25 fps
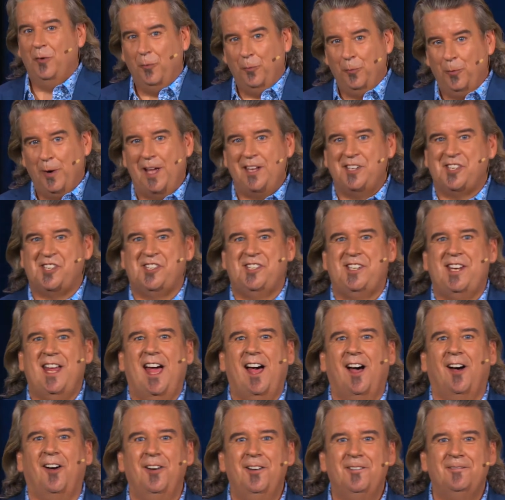Rust
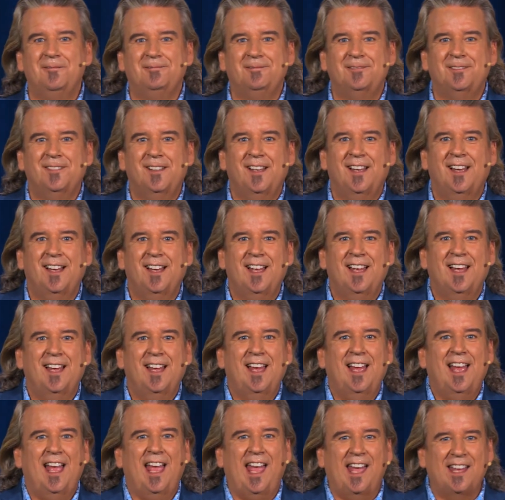out
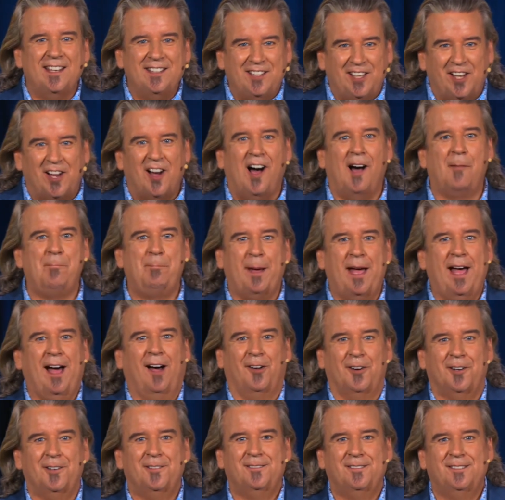and cop
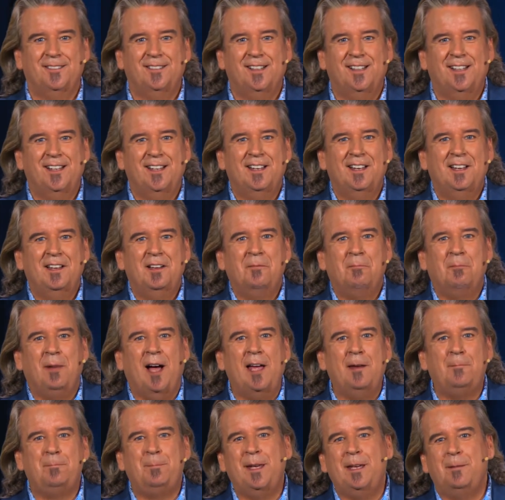out
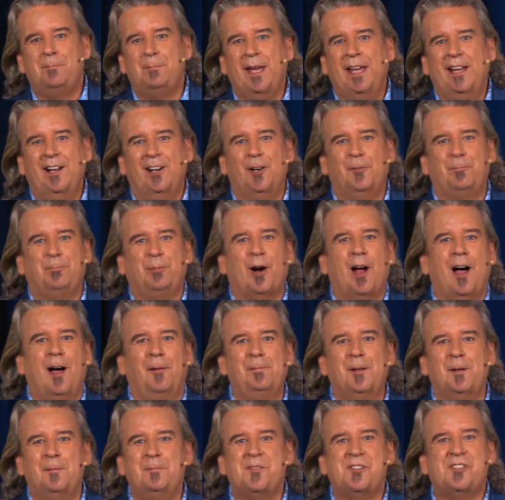might be bigger
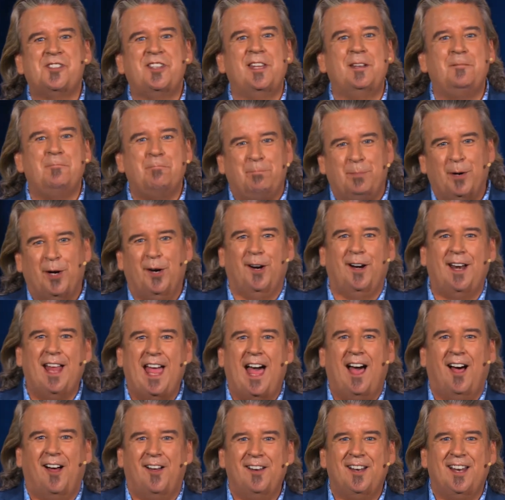problems than
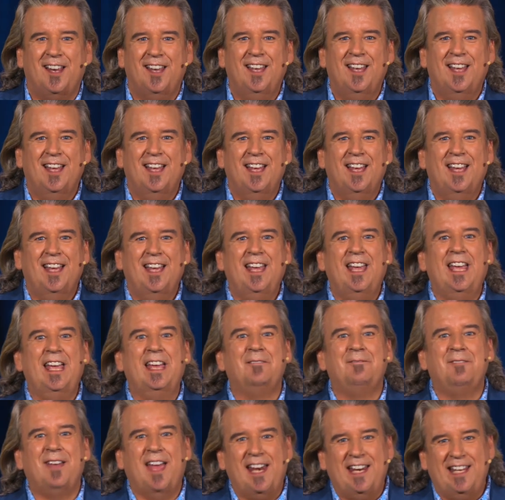burnout
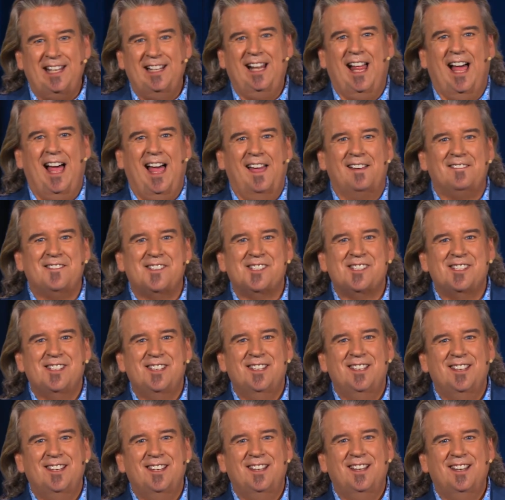in many lives.
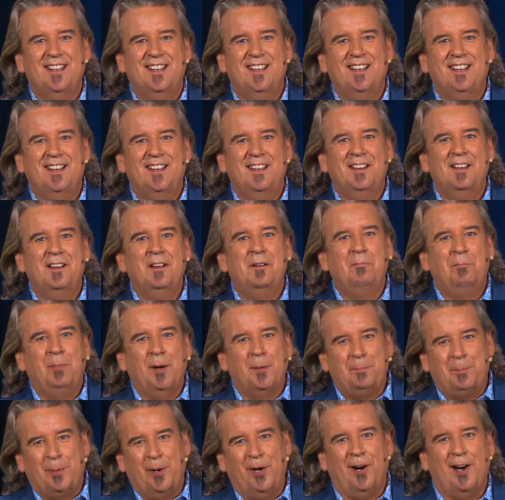
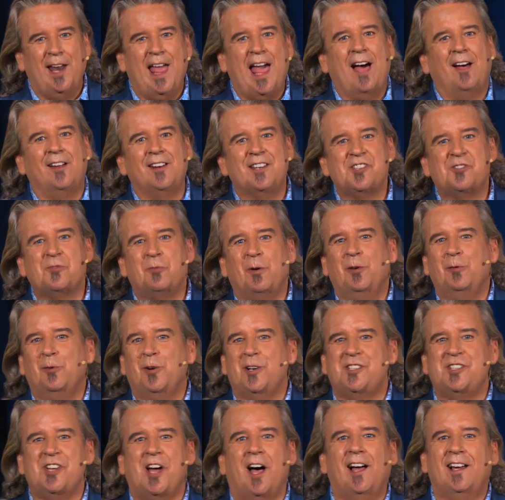But burnout is what
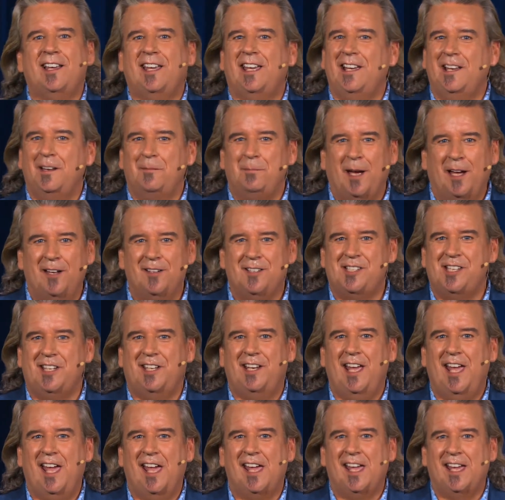we're talking about
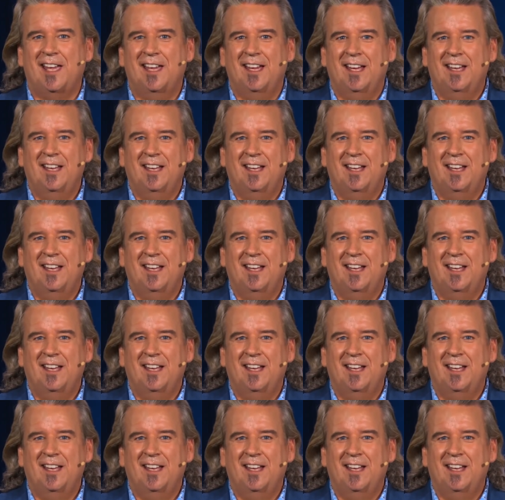today.